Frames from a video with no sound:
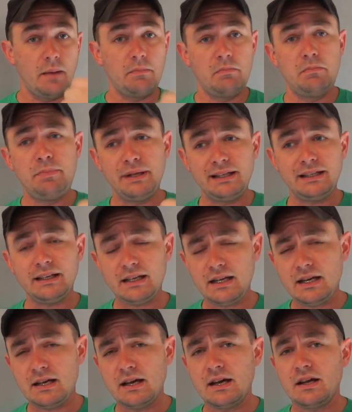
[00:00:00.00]

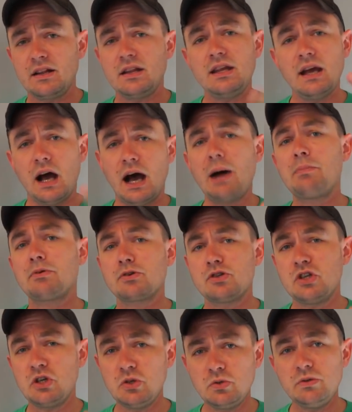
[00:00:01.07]
ability, the
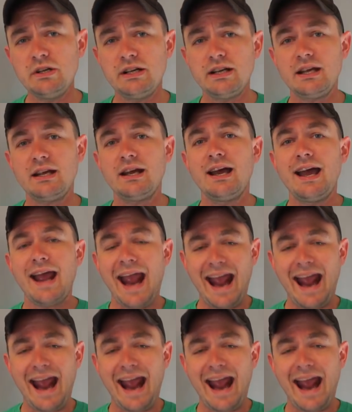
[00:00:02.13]
opportunity,